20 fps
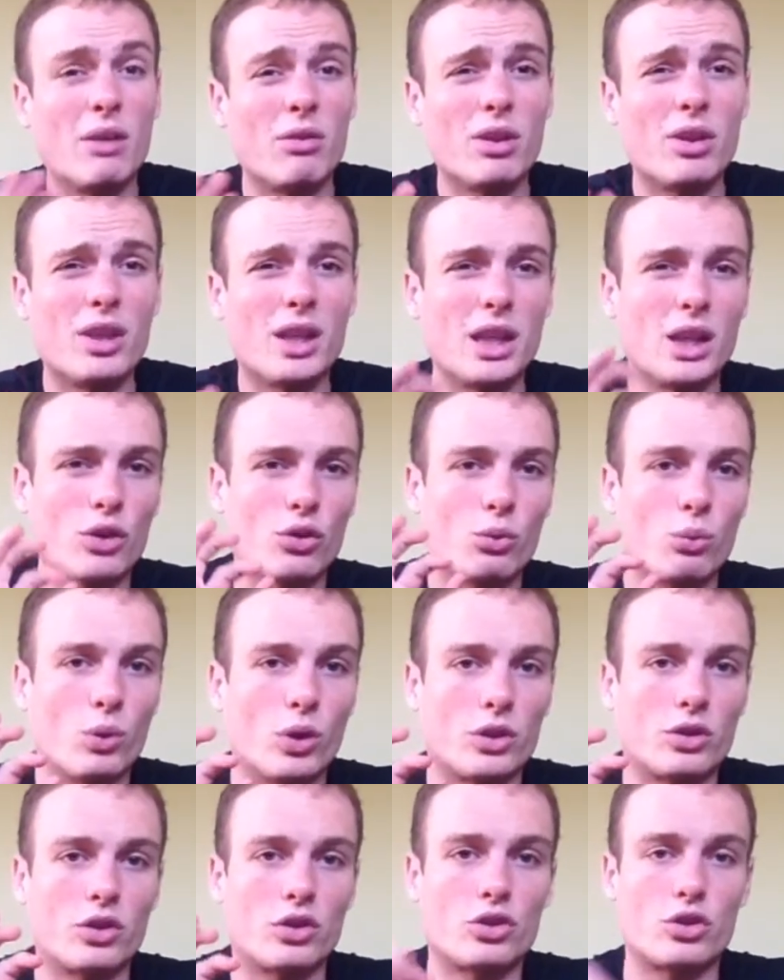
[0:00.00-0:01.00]
Everything else
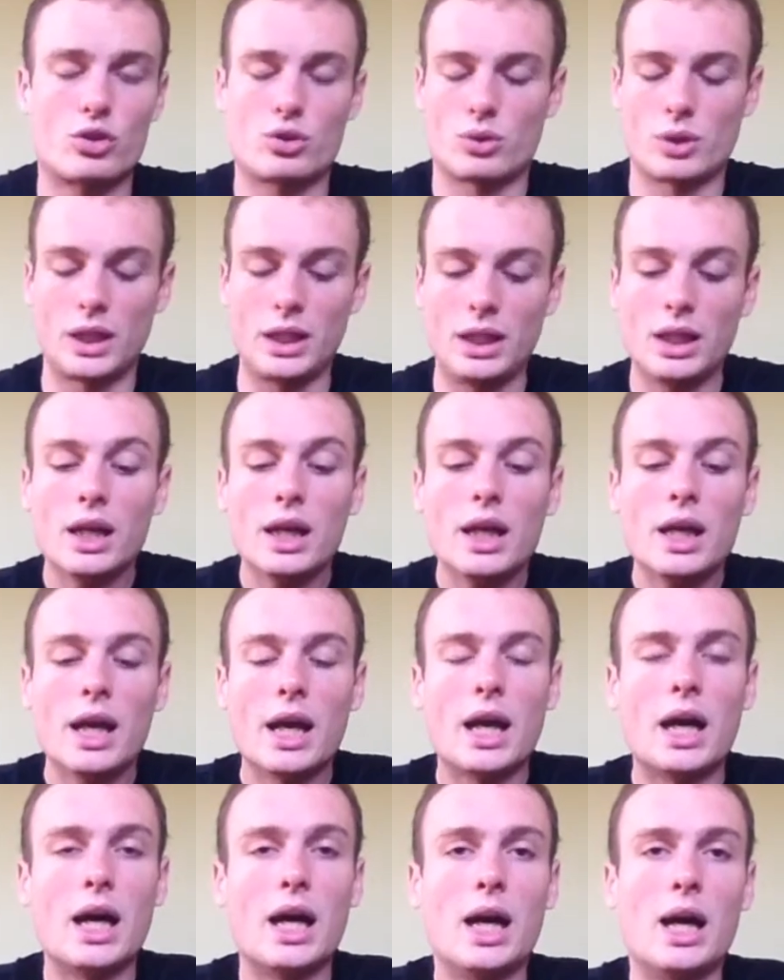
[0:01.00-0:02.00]
worked a treat,
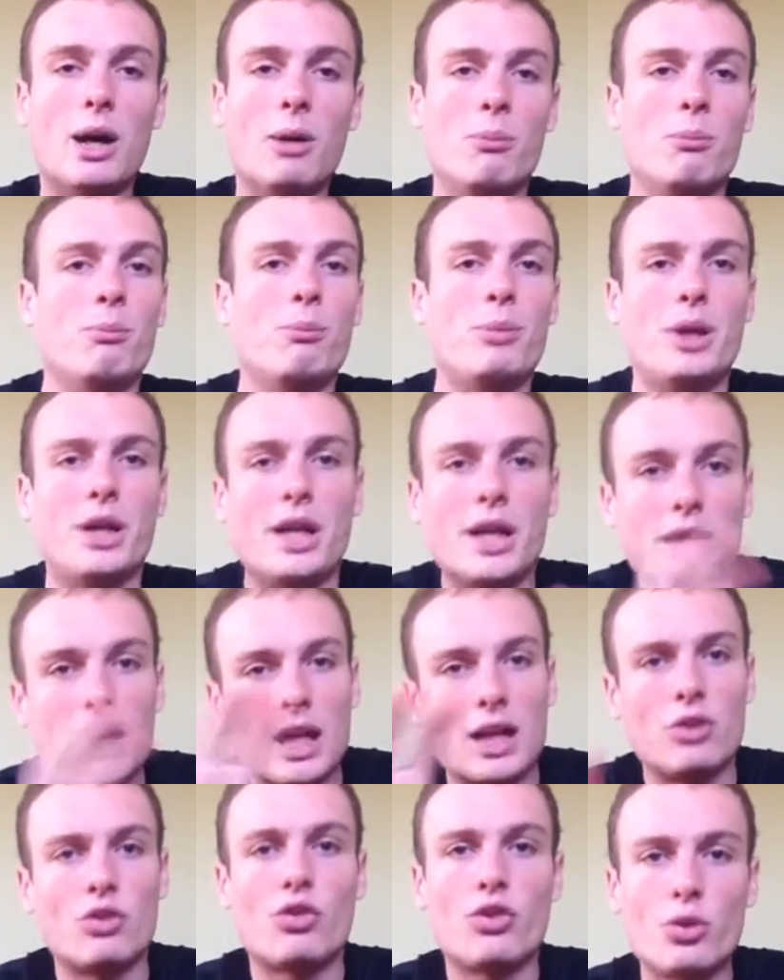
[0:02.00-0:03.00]
but again,